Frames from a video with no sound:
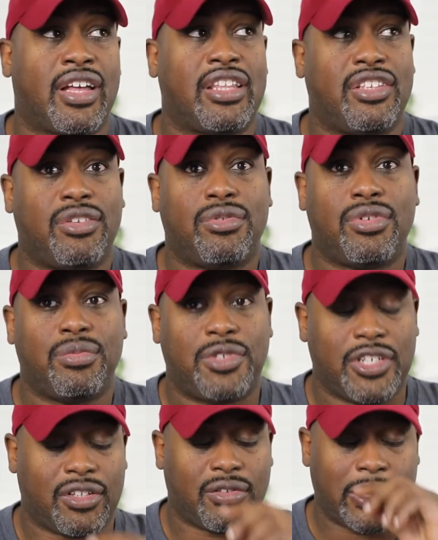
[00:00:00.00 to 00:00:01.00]
I got a YouTube
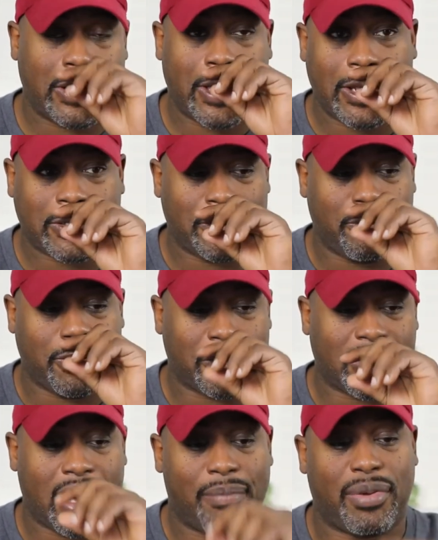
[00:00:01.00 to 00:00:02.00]
channel that I actually will
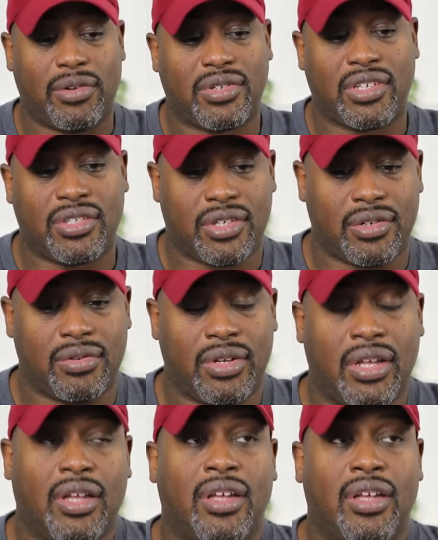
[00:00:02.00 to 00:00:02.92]
stop posting to.